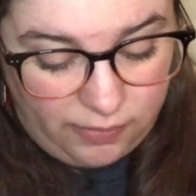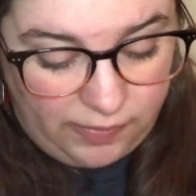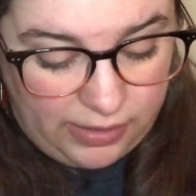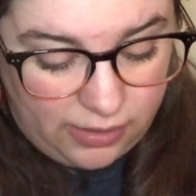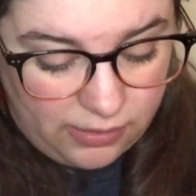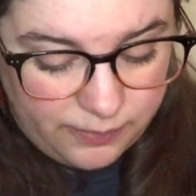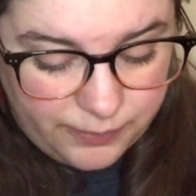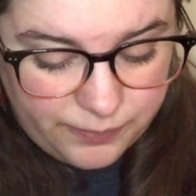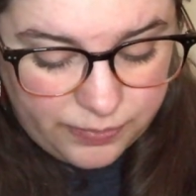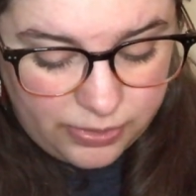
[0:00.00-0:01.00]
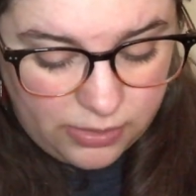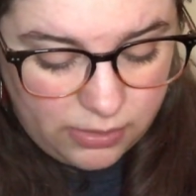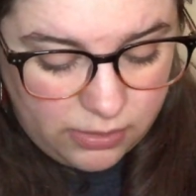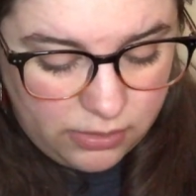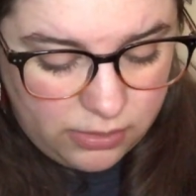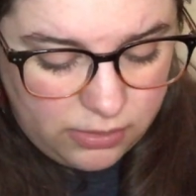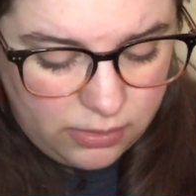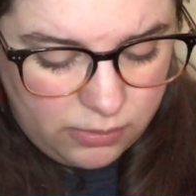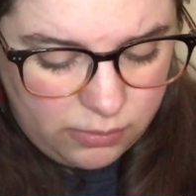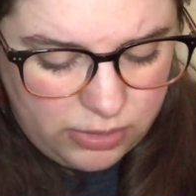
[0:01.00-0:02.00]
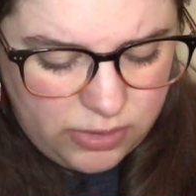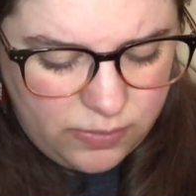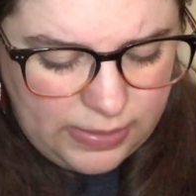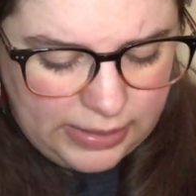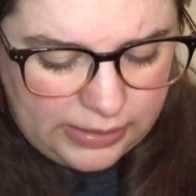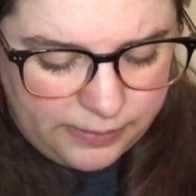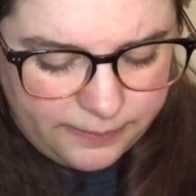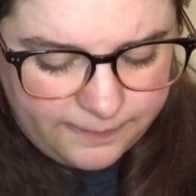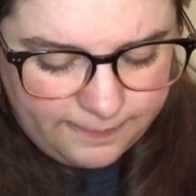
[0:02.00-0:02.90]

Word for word: and there. What do you mean?